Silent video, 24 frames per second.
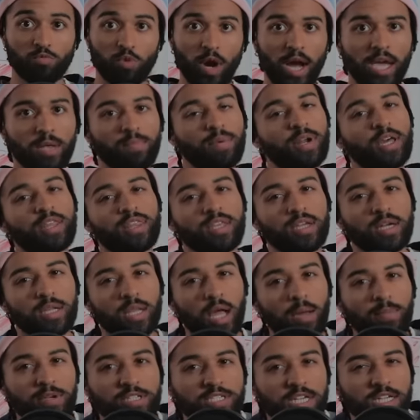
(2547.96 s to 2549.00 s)
right, but I think
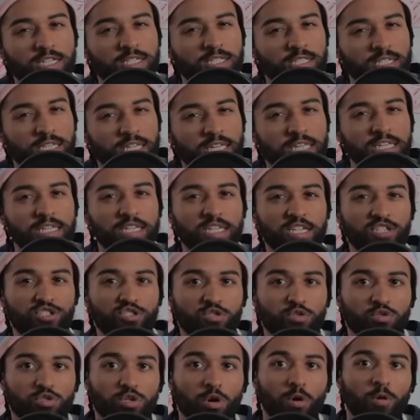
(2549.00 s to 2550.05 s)
climate change is a key
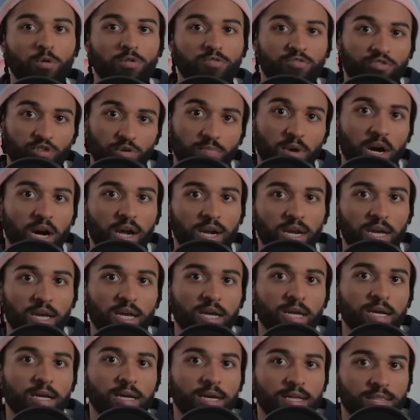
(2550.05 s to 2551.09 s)
issue to hold firm on.
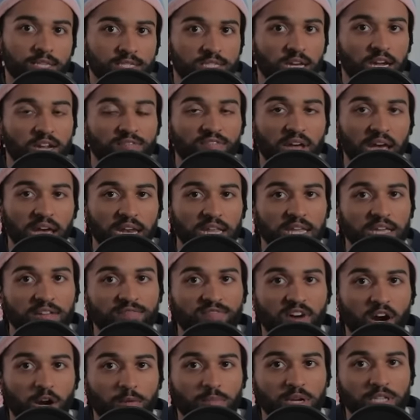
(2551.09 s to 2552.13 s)
The sign of any
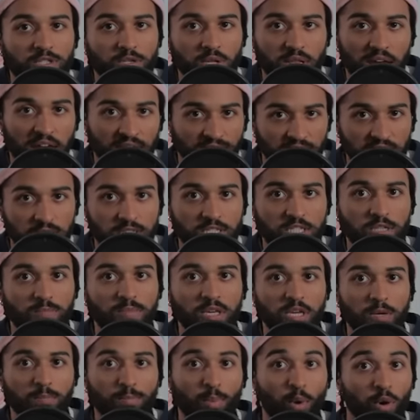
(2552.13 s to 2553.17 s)
environmental advocacy
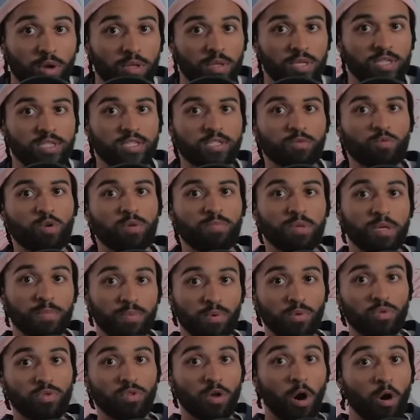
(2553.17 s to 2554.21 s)
being pointless is when
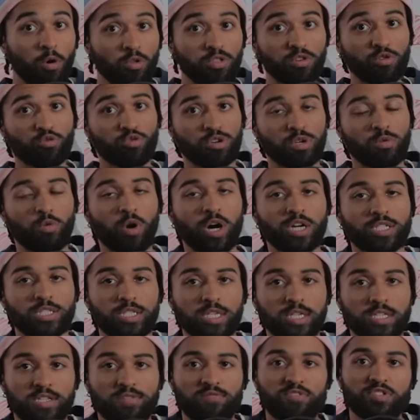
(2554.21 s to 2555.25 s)
people know the
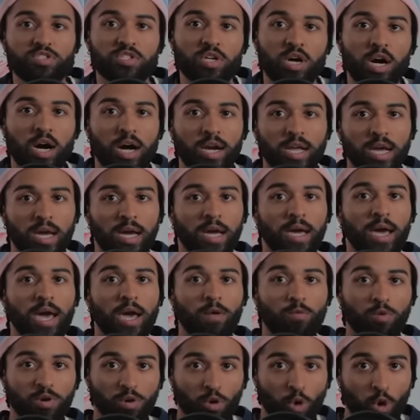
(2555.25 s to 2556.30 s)
greenwashing is a facade
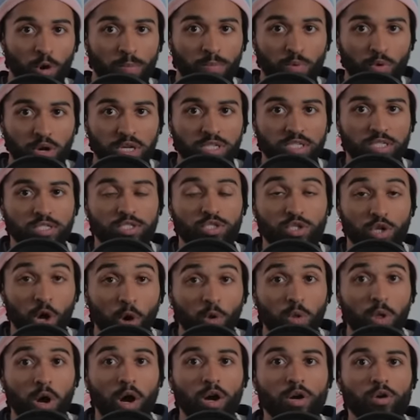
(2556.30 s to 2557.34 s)
and when corporations no
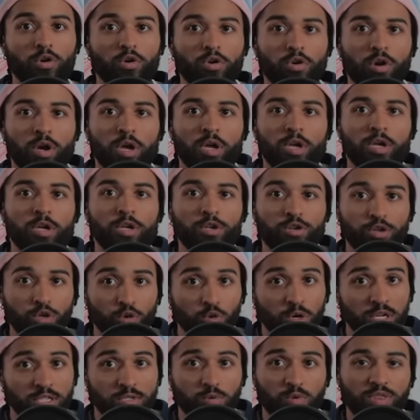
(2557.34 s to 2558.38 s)
longer
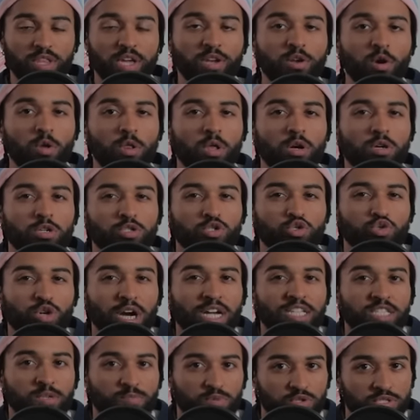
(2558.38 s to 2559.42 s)
do it, when they no longer
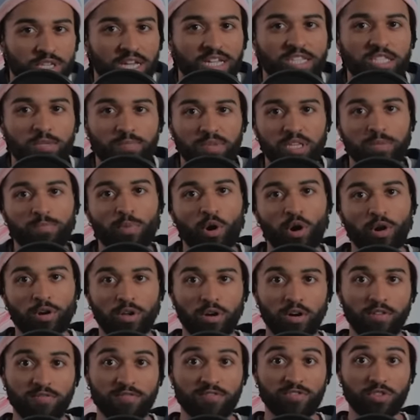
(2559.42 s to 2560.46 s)
try to pretend to be part
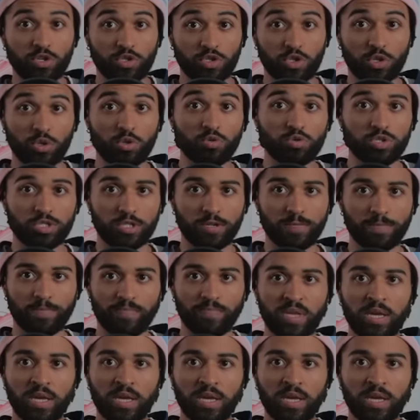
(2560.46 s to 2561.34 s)
of the solution.